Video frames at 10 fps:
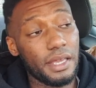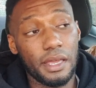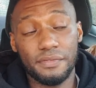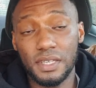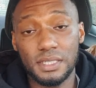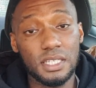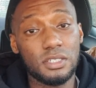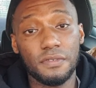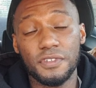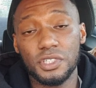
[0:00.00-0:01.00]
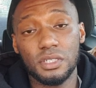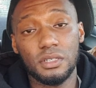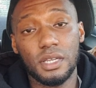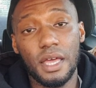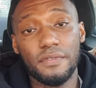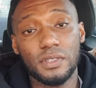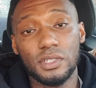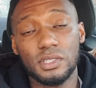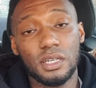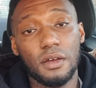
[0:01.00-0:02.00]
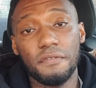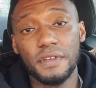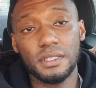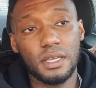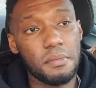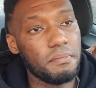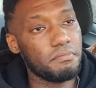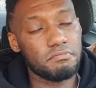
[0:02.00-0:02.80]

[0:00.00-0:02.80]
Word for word: if there's insufficient evidence to convict them,